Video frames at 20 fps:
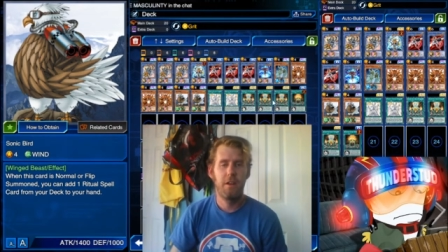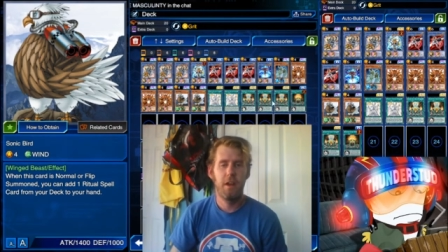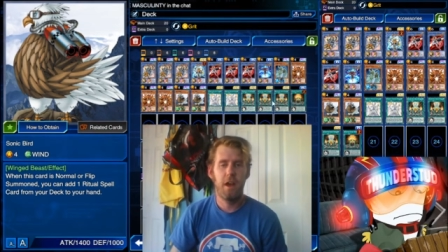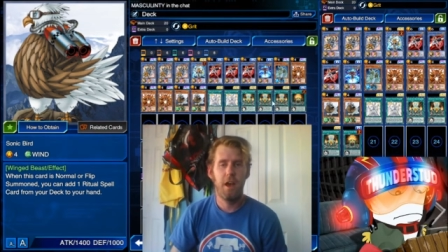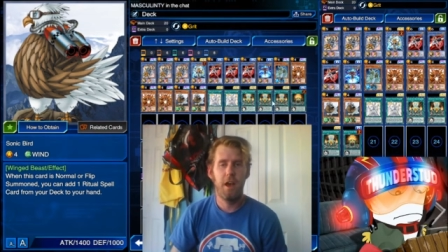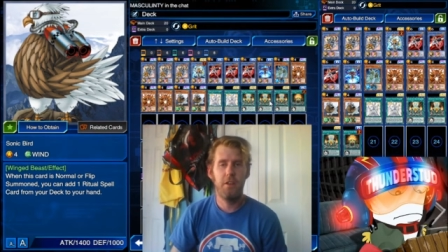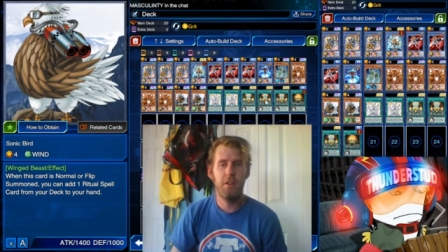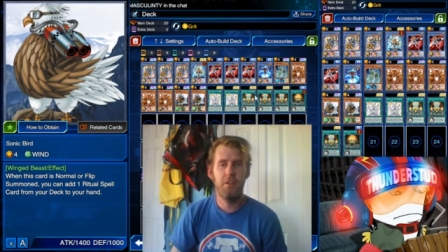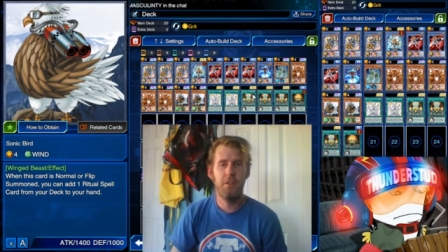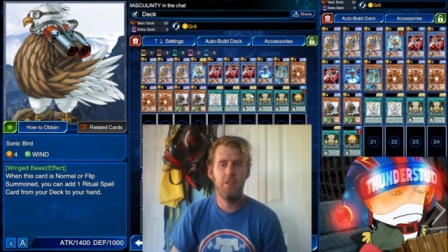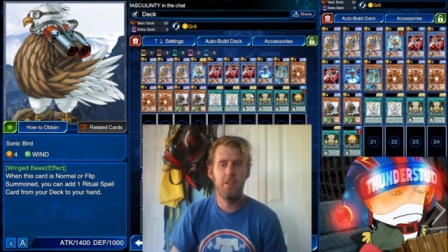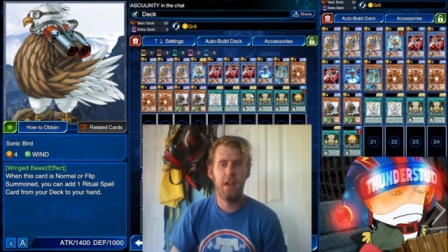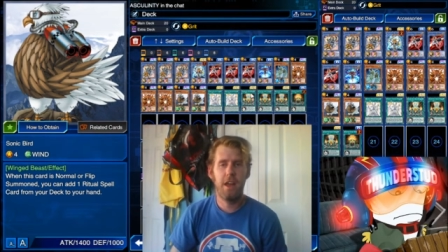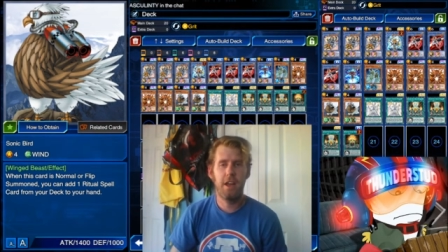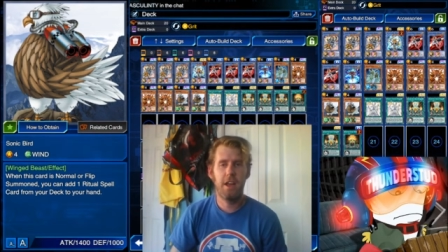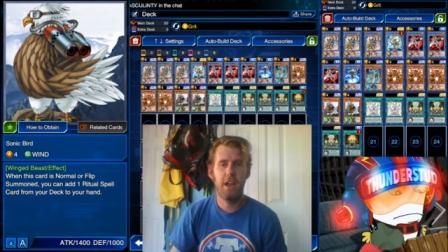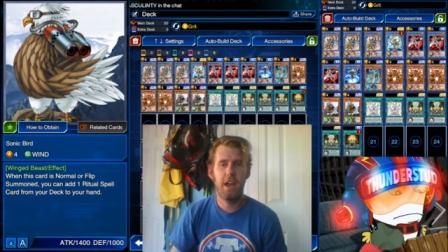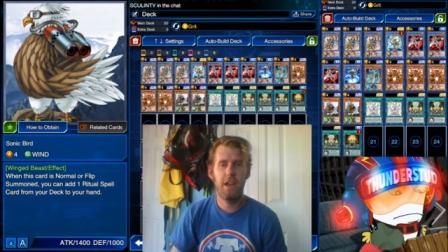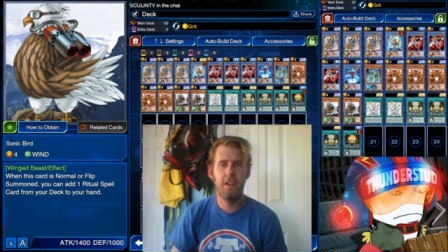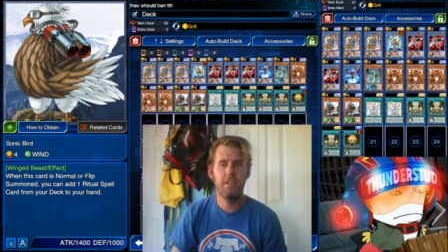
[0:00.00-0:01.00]
Other than
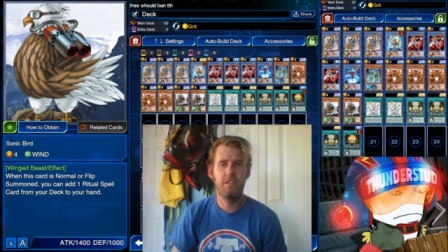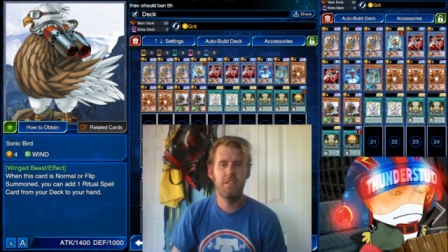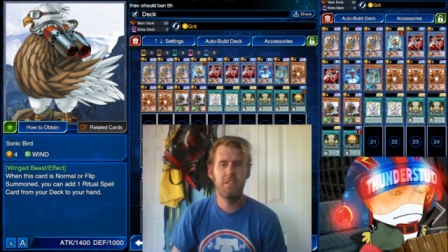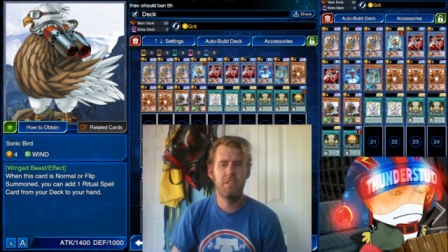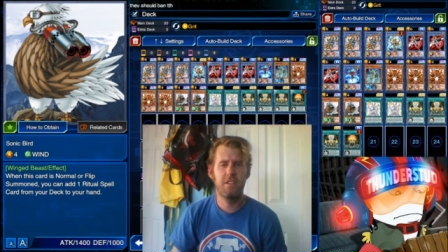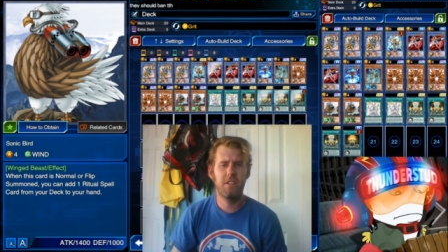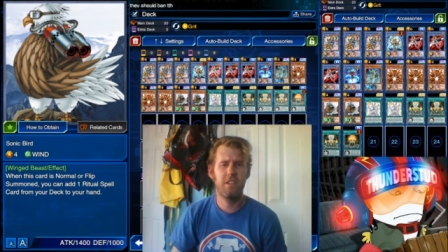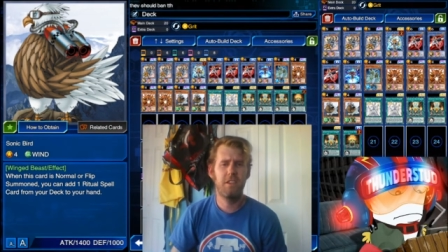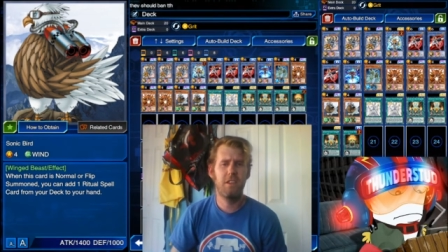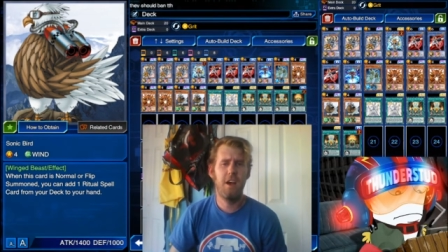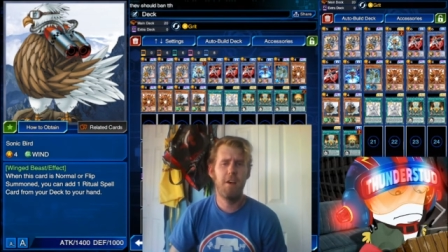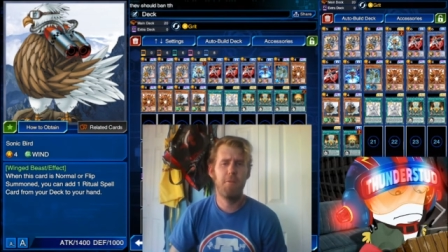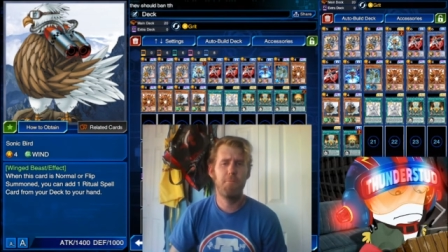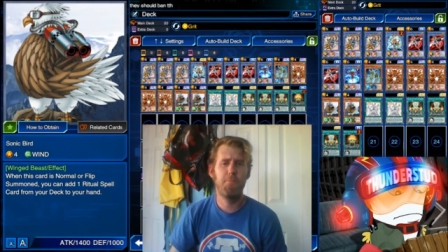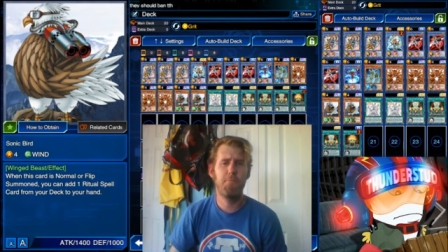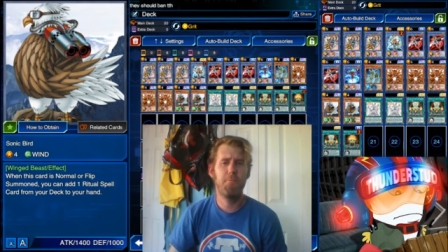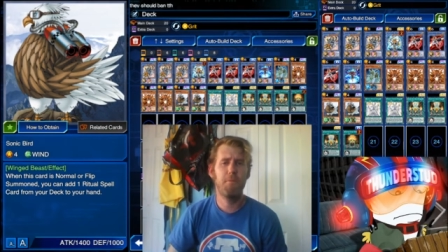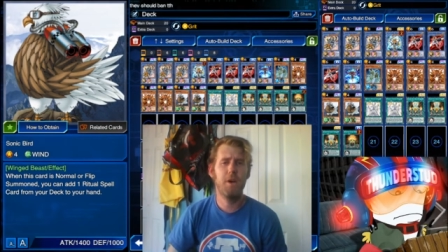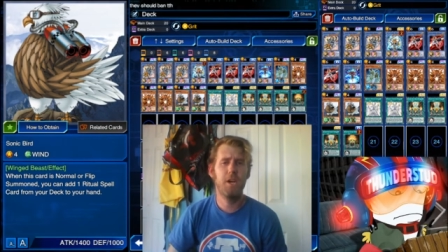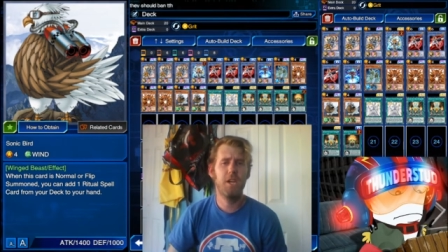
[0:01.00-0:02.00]
that, guys, not
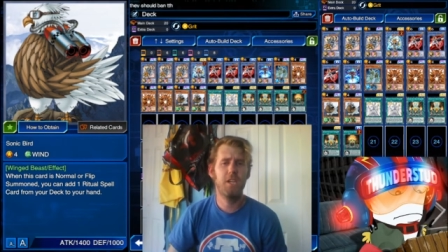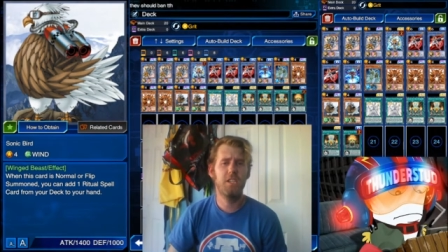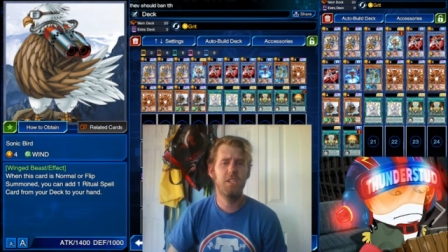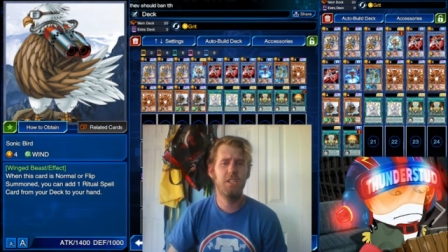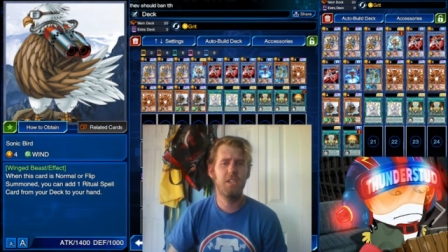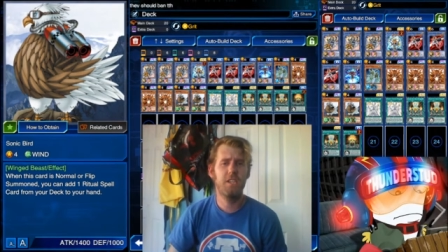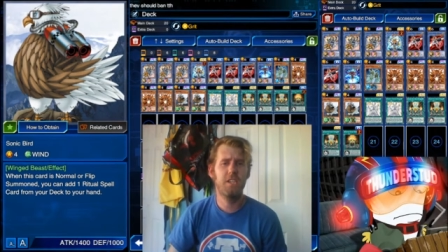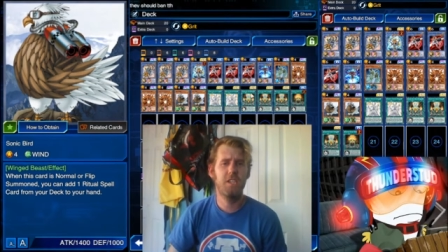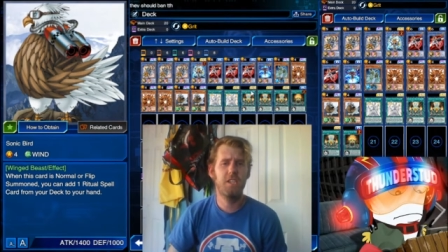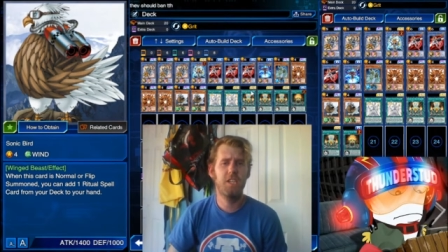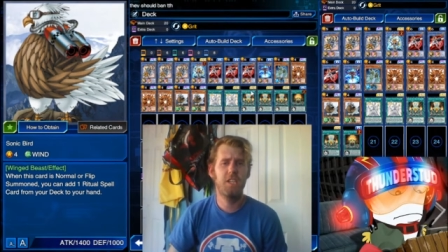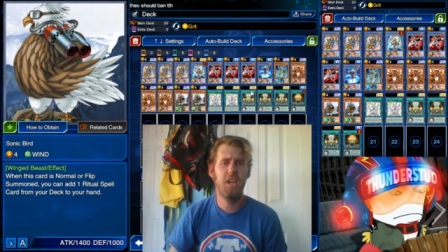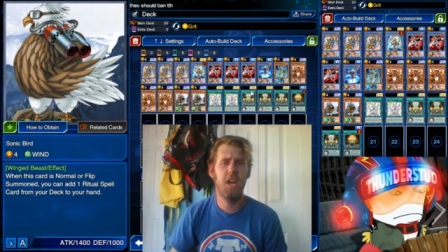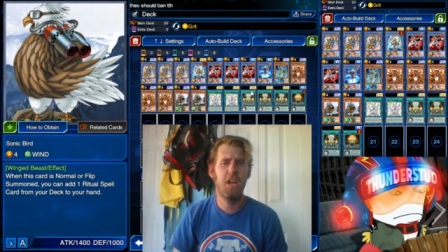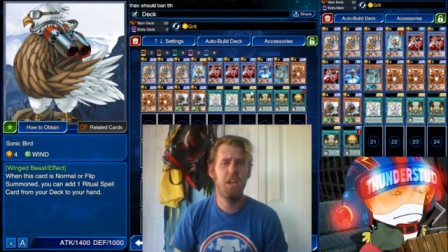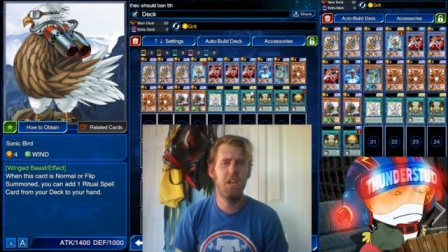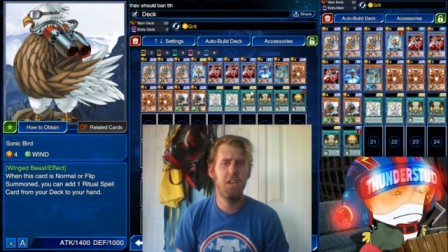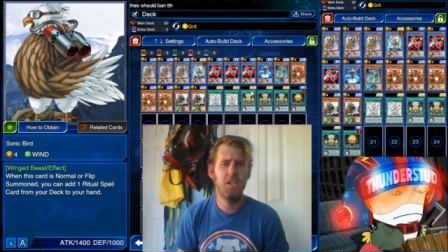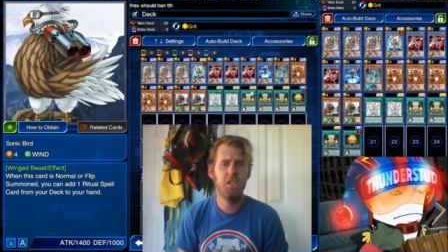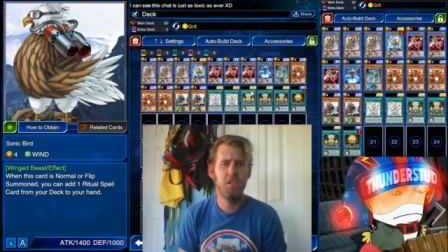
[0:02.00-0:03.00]
much has
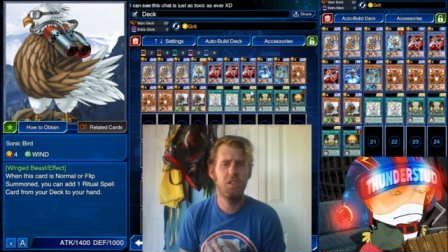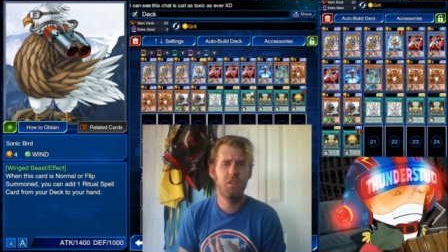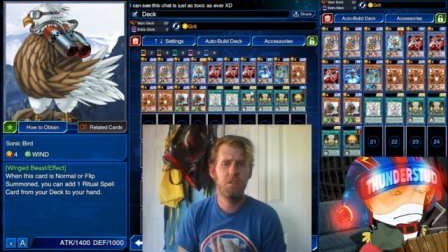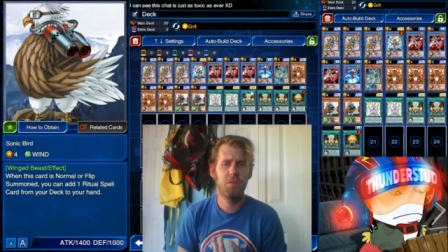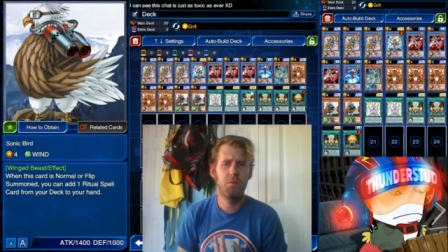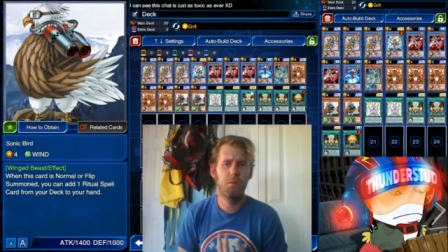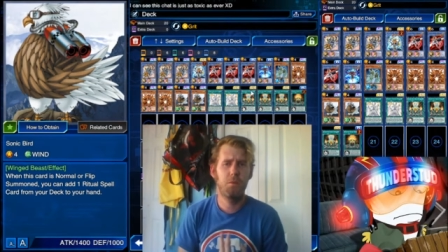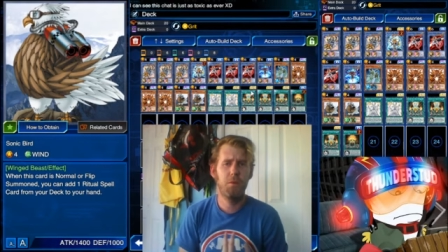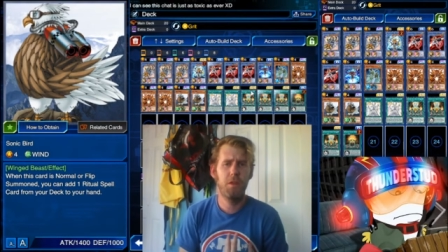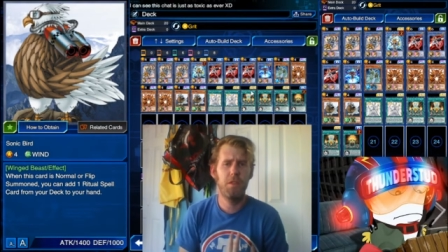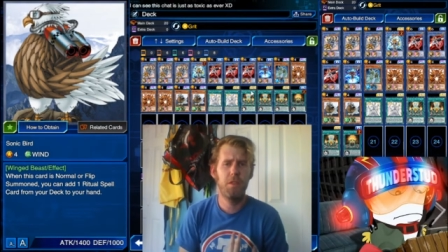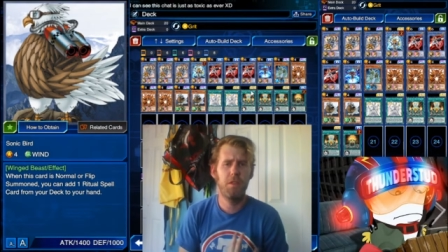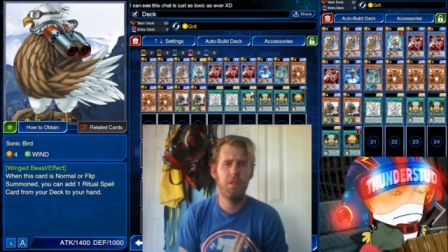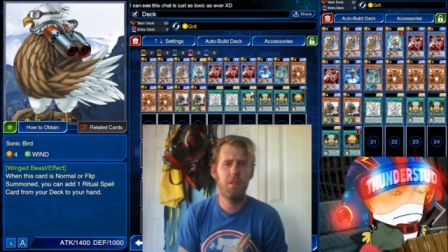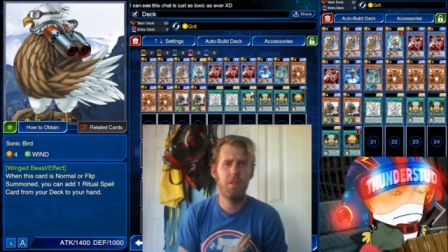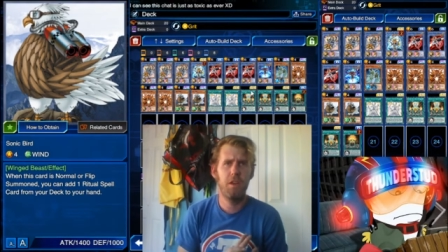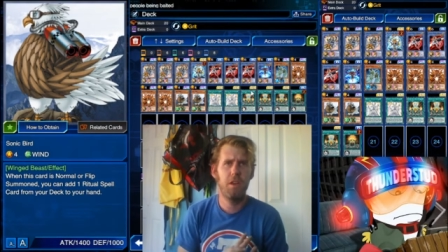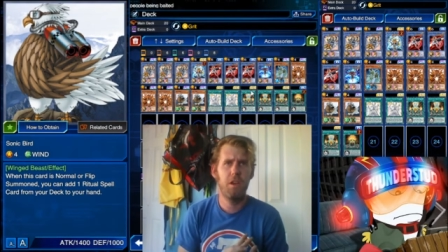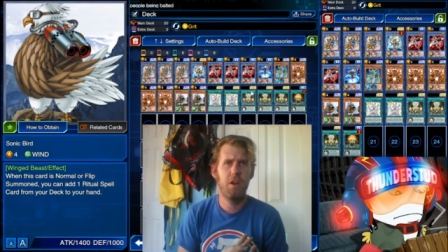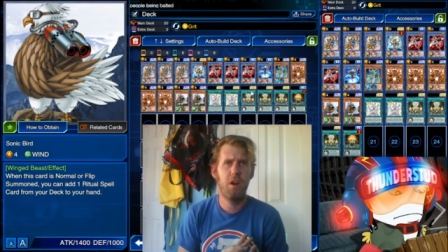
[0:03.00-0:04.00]
changed with
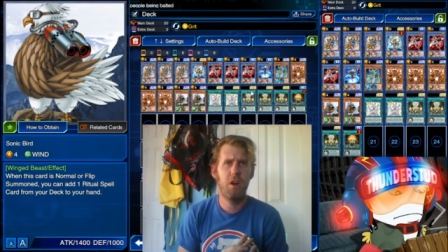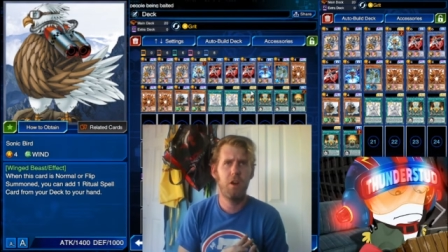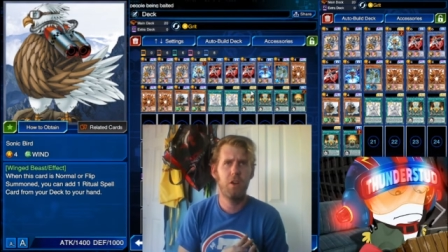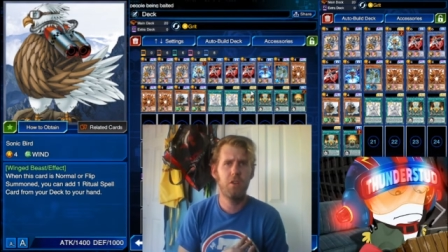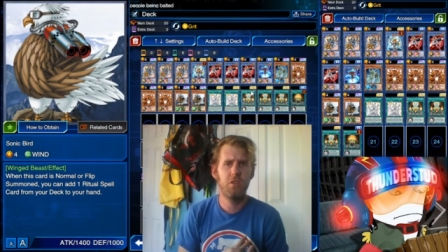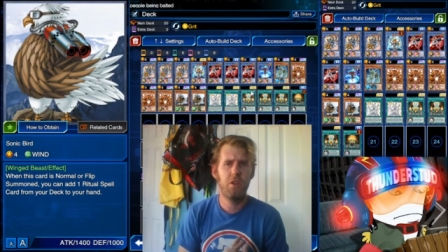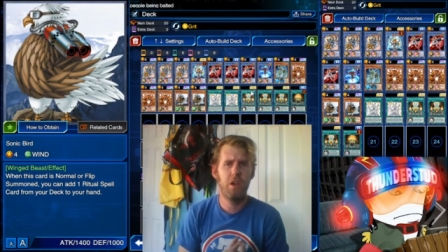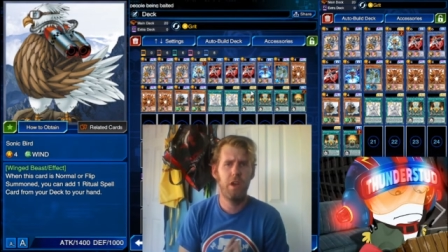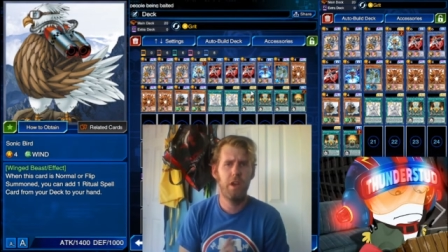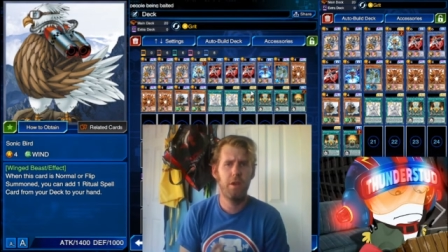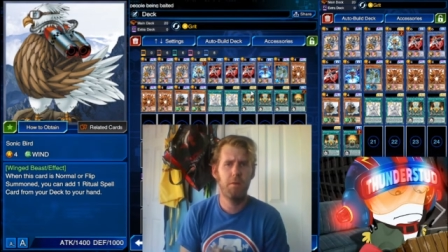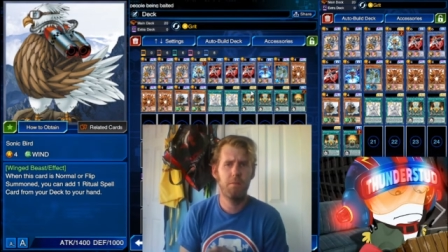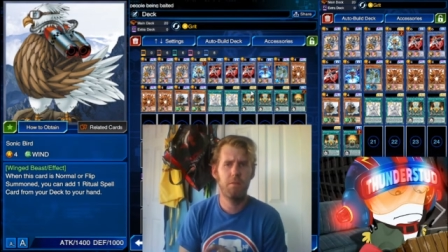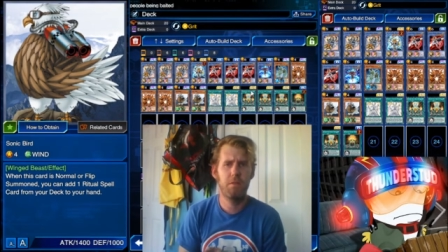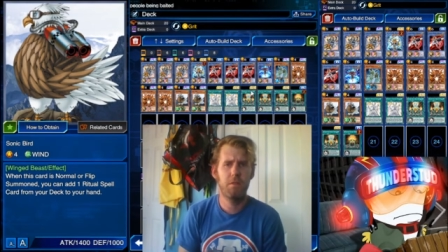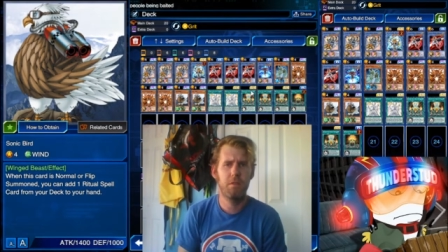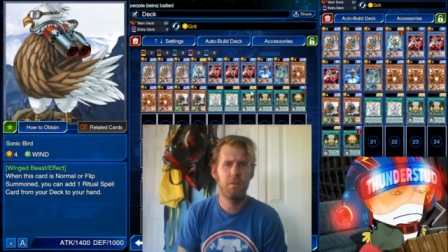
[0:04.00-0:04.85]
the archetype.